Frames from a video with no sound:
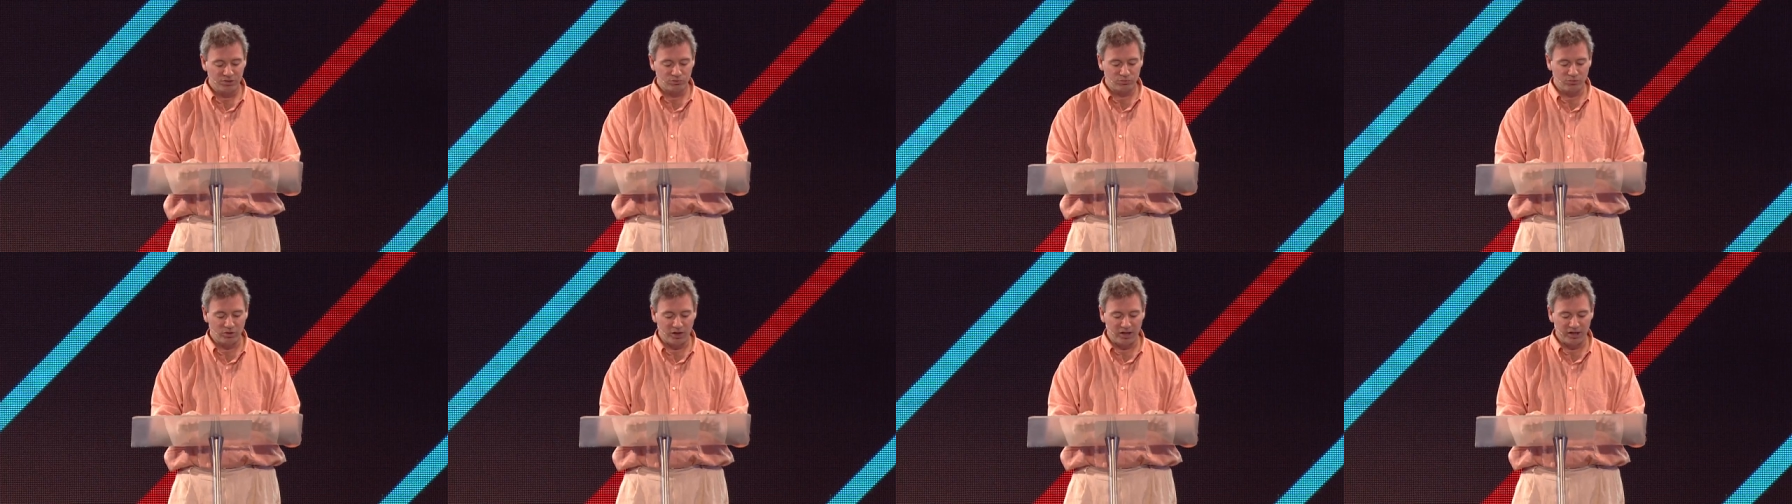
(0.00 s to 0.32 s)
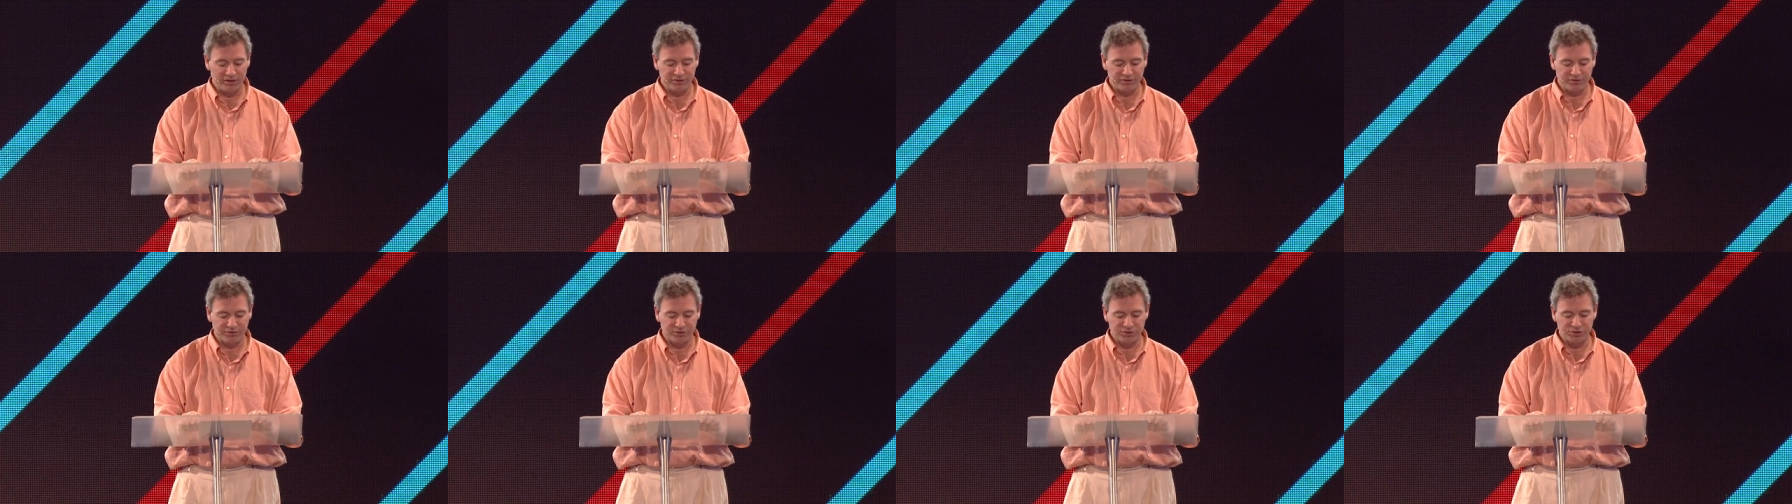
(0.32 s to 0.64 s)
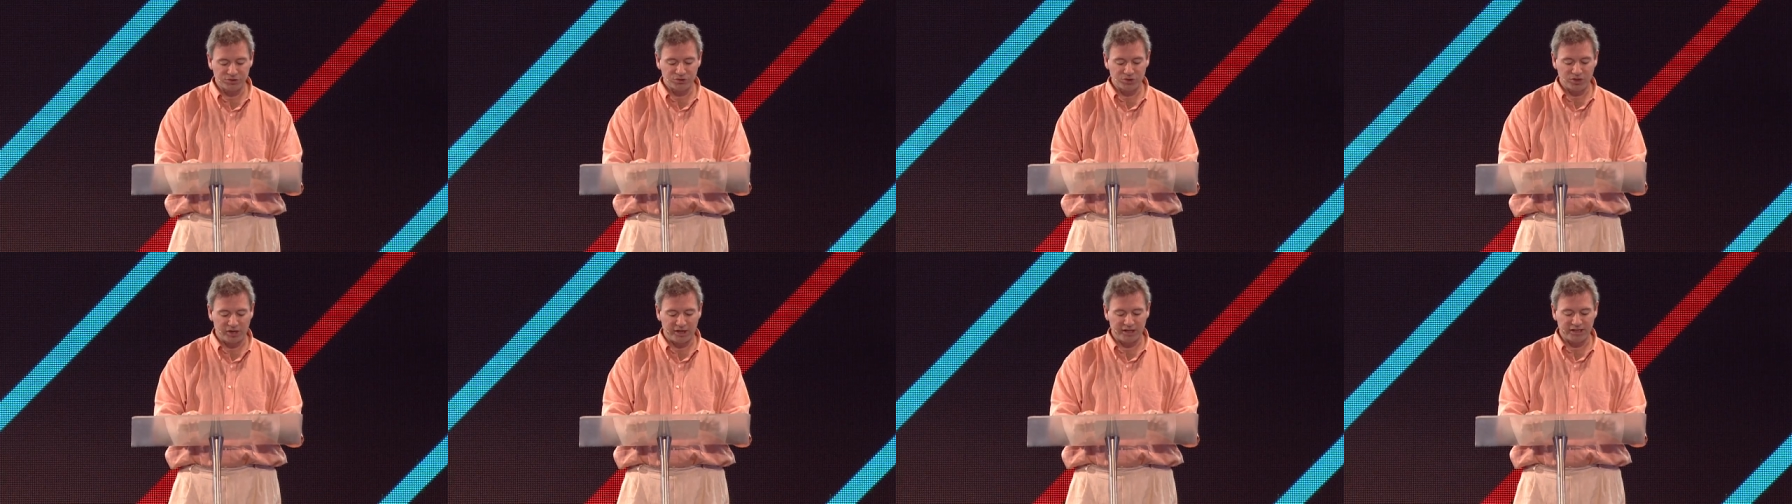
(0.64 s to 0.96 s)
rather than
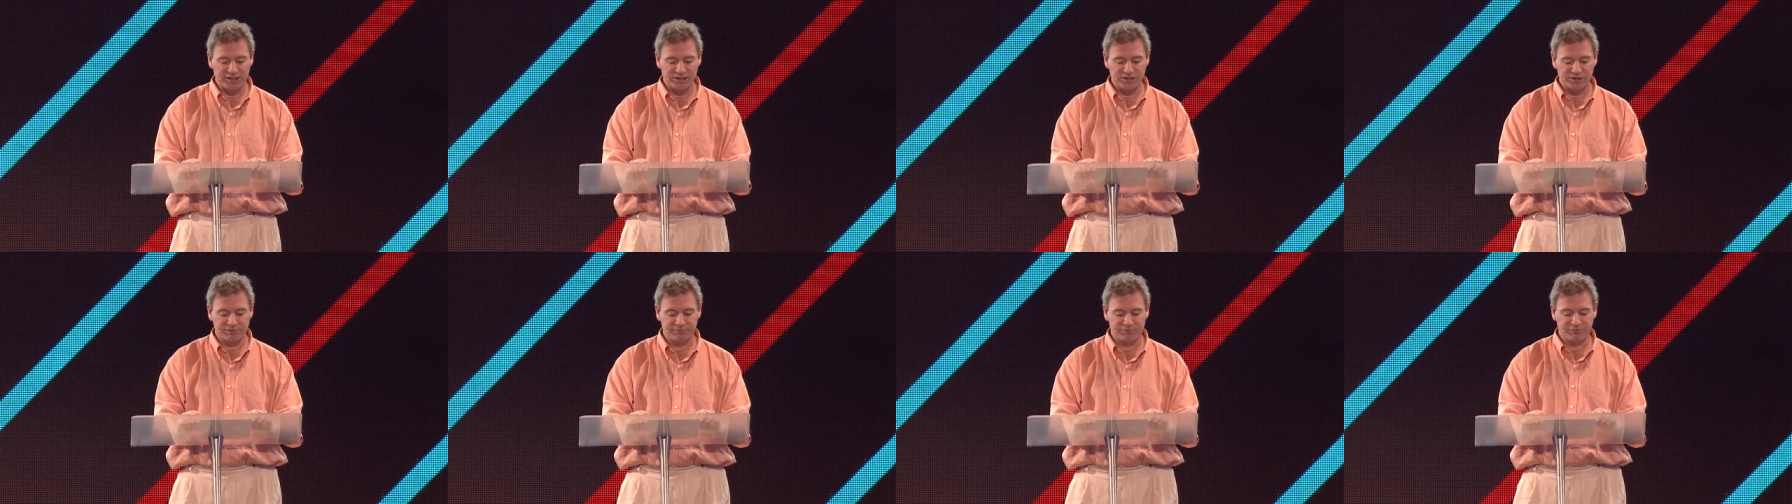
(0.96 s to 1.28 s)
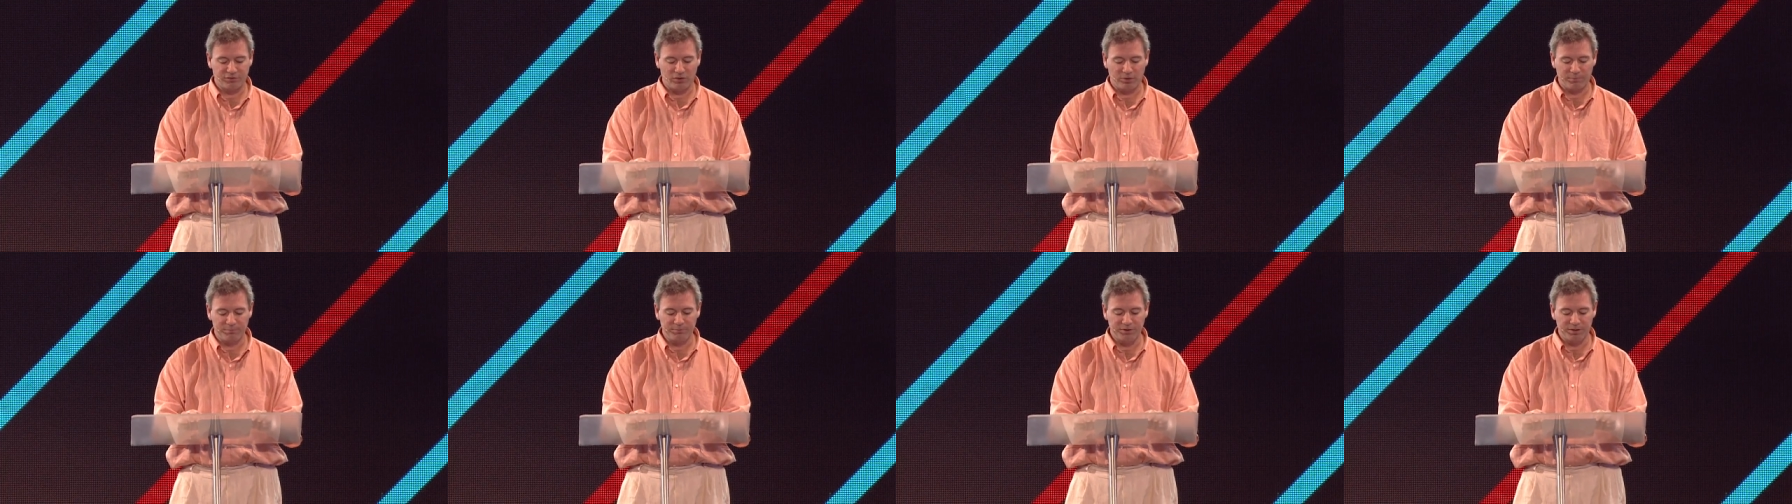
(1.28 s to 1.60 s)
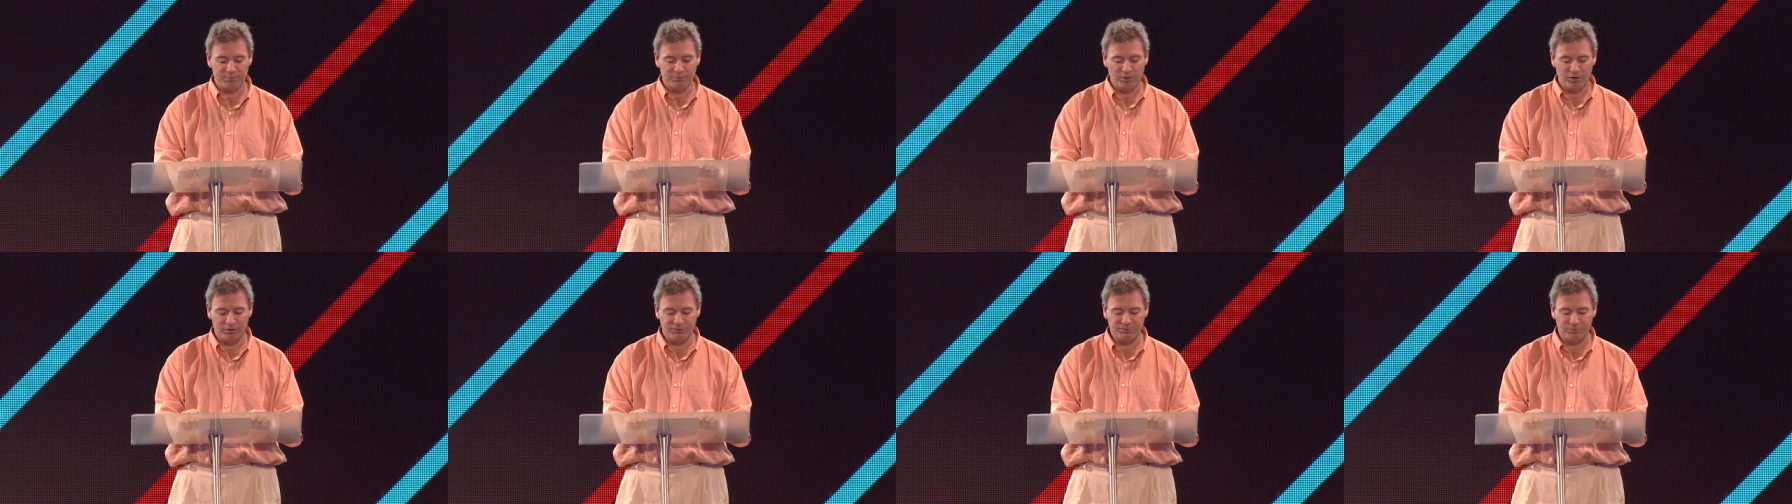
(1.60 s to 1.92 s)
trying to fob
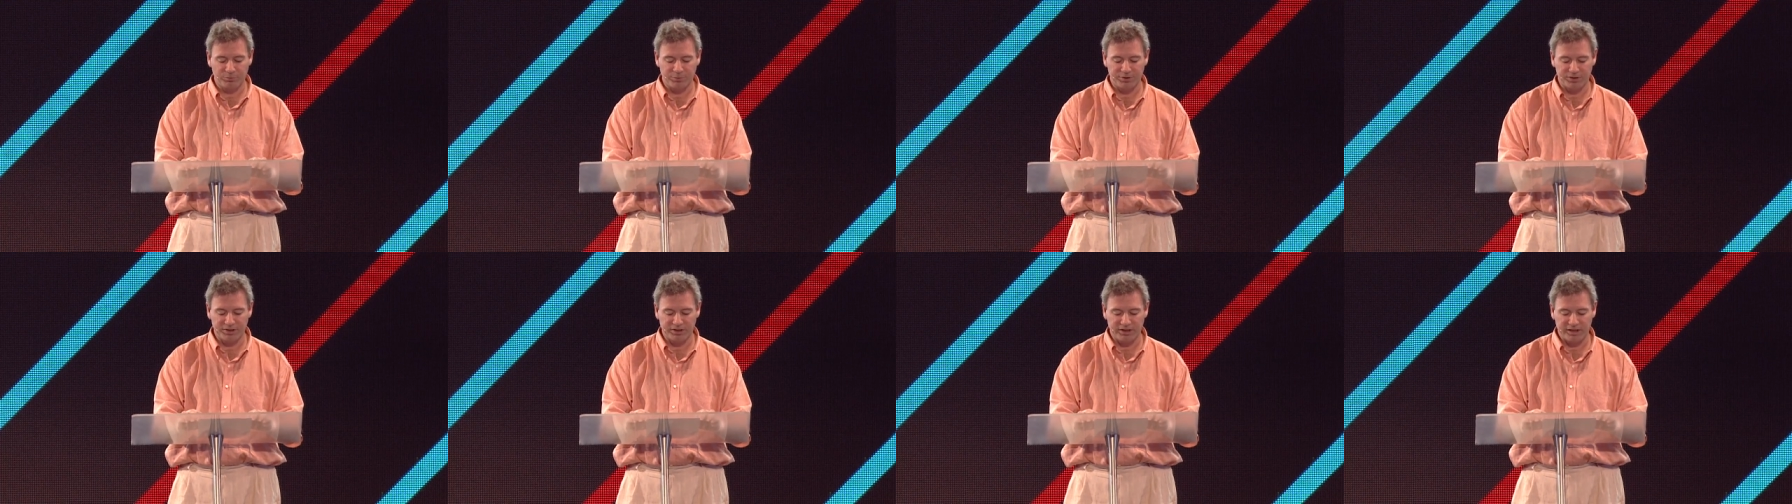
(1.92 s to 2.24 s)
them off with a